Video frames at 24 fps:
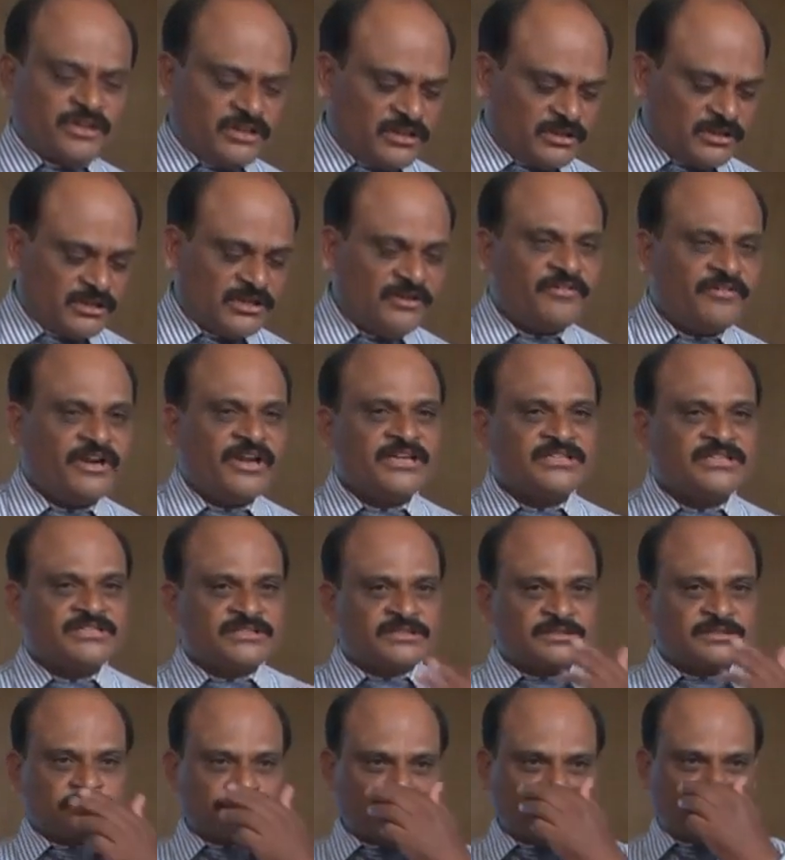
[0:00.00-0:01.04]
nowadays
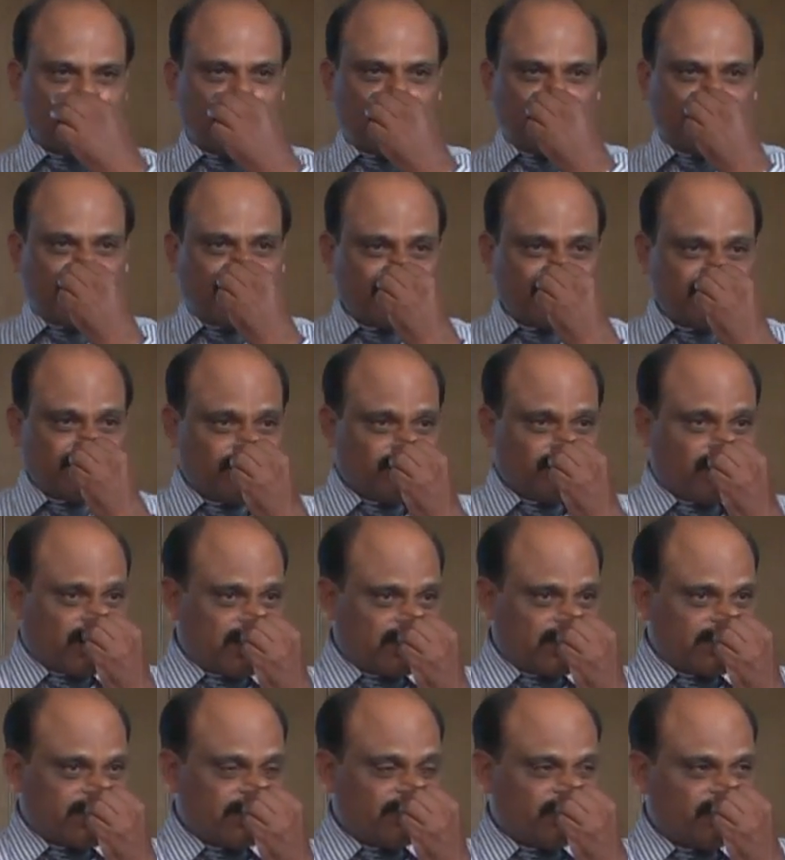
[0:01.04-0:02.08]
archive
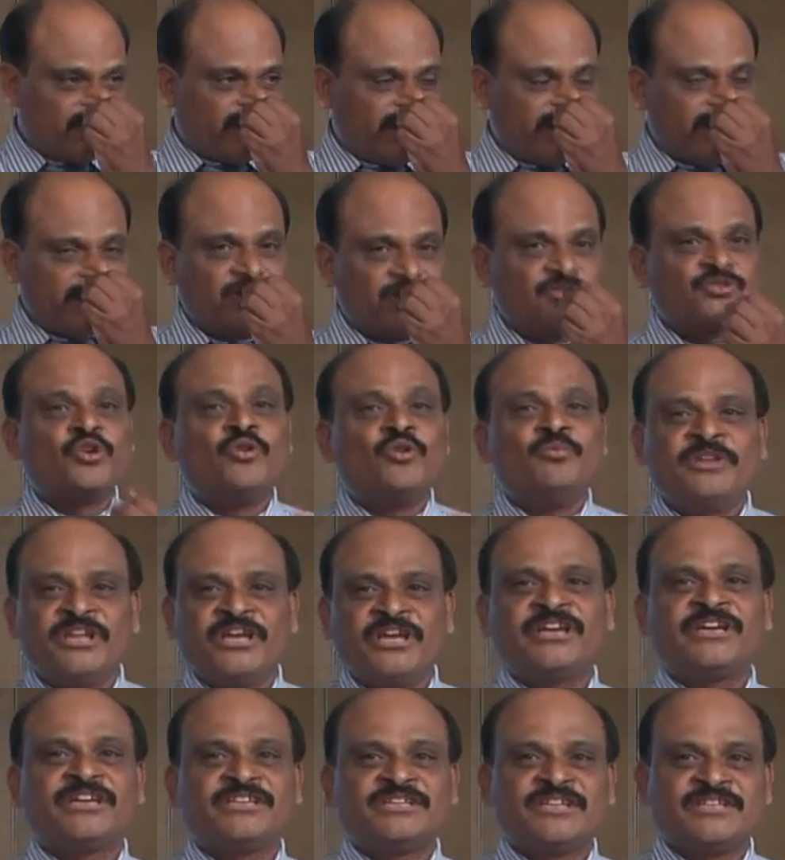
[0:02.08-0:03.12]
cards have created so many
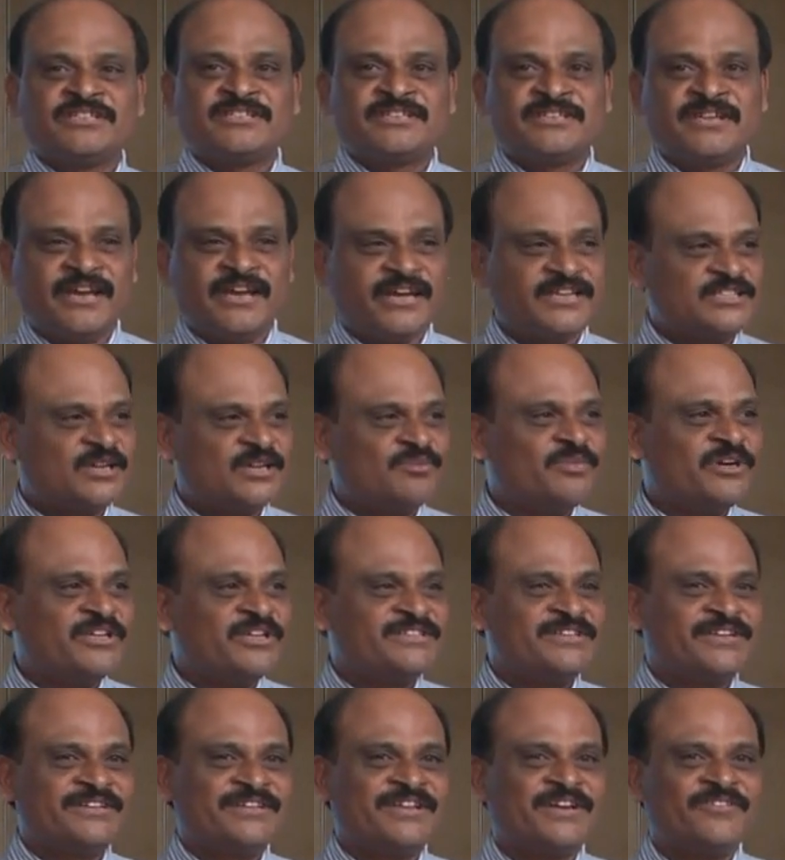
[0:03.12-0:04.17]
occasions. As somebody
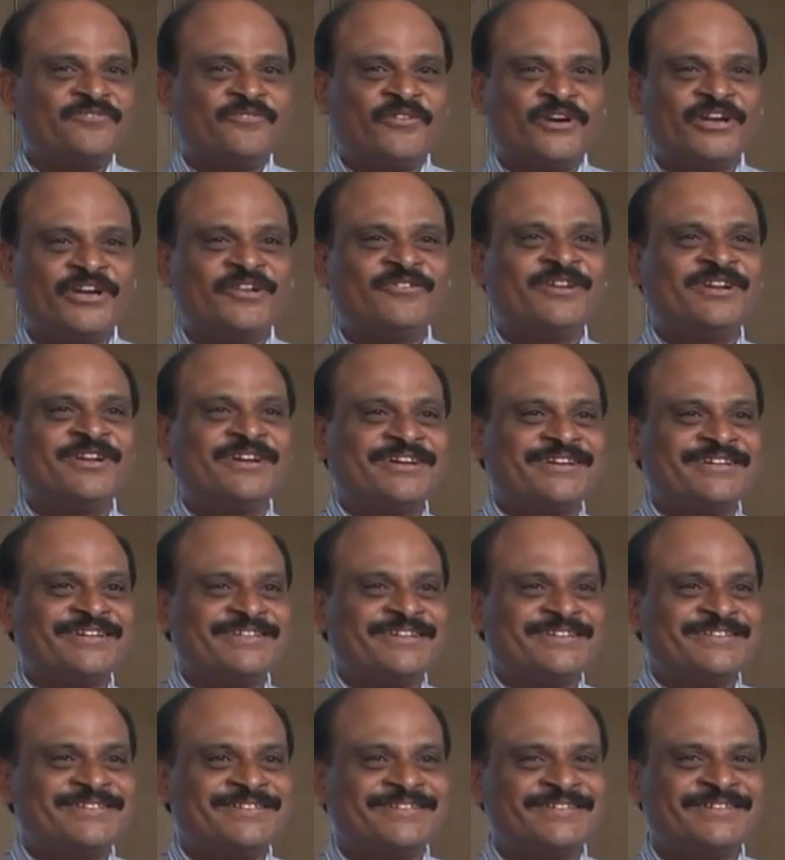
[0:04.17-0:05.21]
said that 41
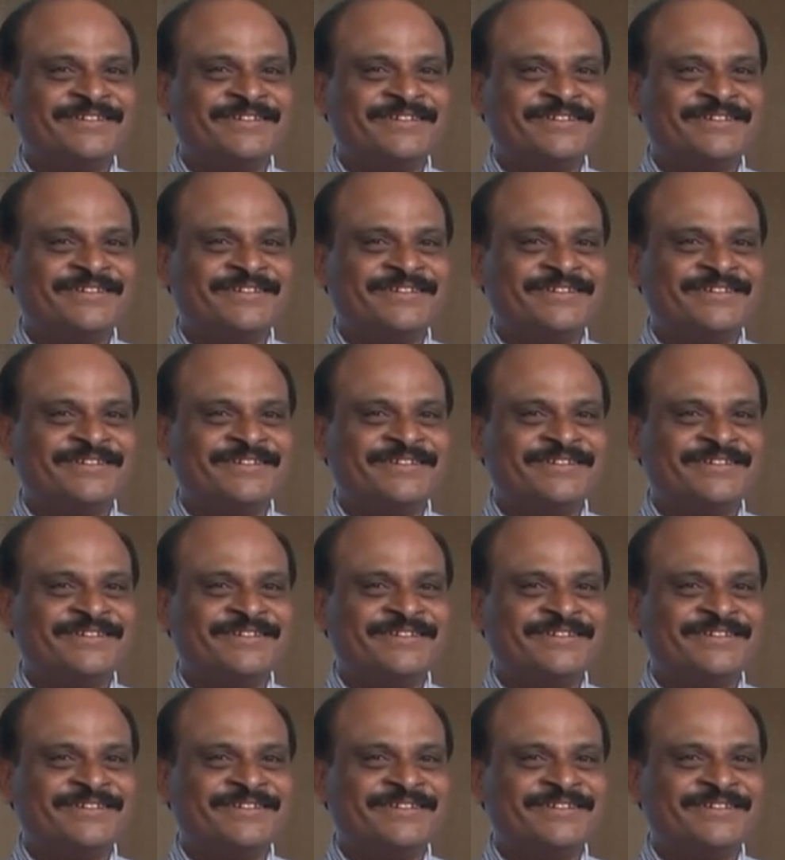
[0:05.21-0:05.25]
occasions.